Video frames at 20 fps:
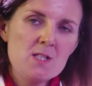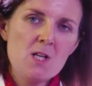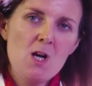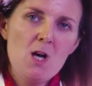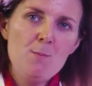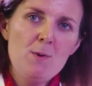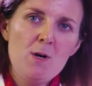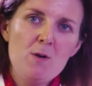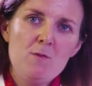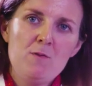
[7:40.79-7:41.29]

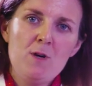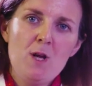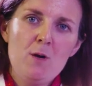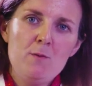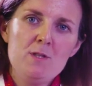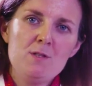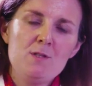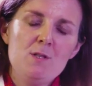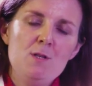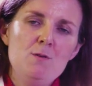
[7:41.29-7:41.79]

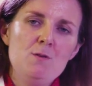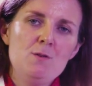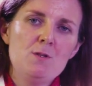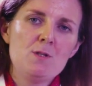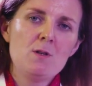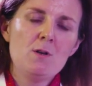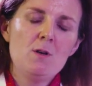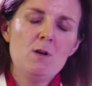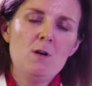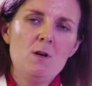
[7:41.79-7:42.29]
TurboFlow is
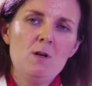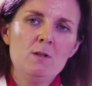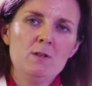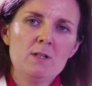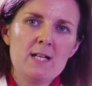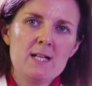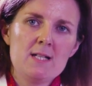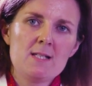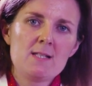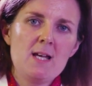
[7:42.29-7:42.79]
used on
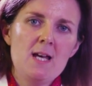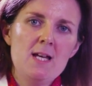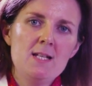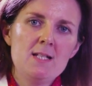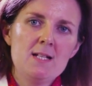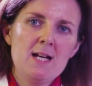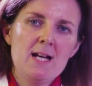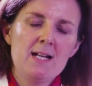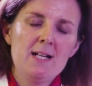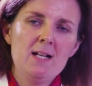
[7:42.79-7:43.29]
a
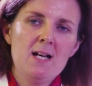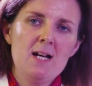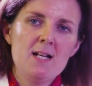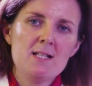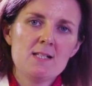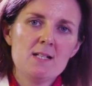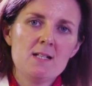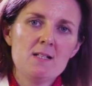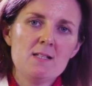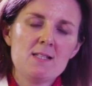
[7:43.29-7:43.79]
Cascadion
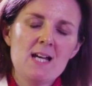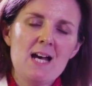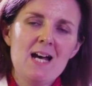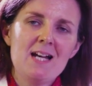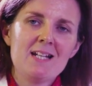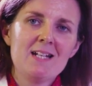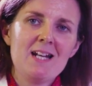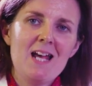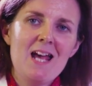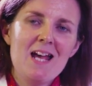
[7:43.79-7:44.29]
analyzer to
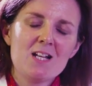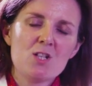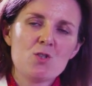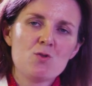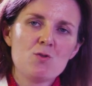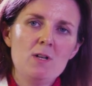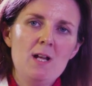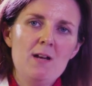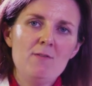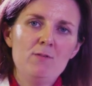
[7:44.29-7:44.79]
add an
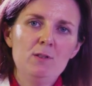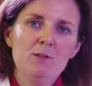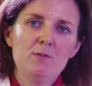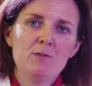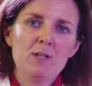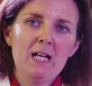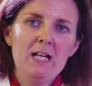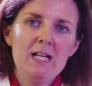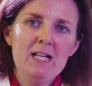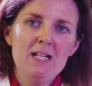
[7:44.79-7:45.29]
extra level of
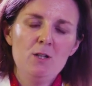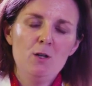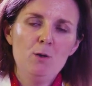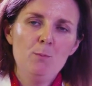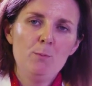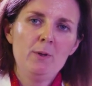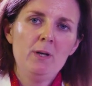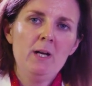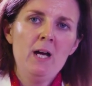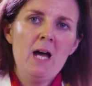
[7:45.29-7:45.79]

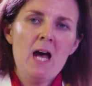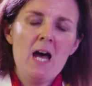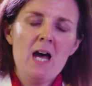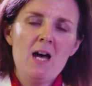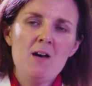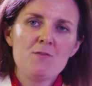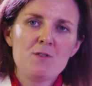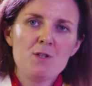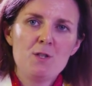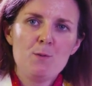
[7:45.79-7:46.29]
cleanup
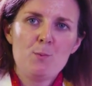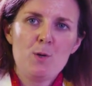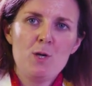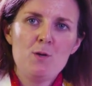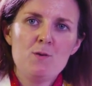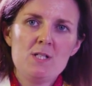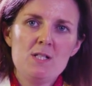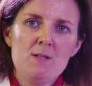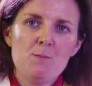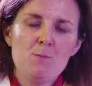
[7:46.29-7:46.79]
after the
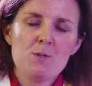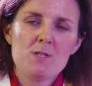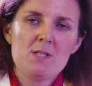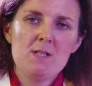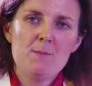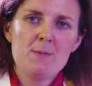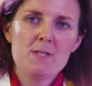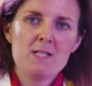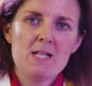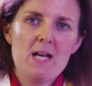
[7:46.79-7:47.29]
protein
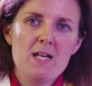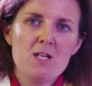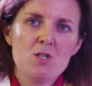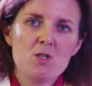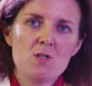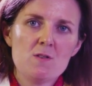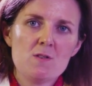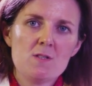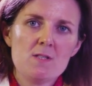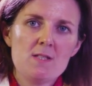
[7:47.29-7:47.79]

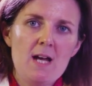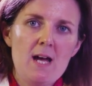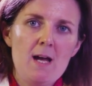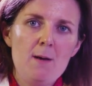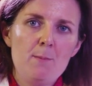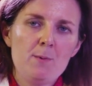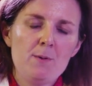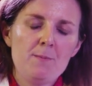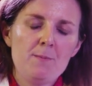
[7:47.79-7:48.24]
precipitation step.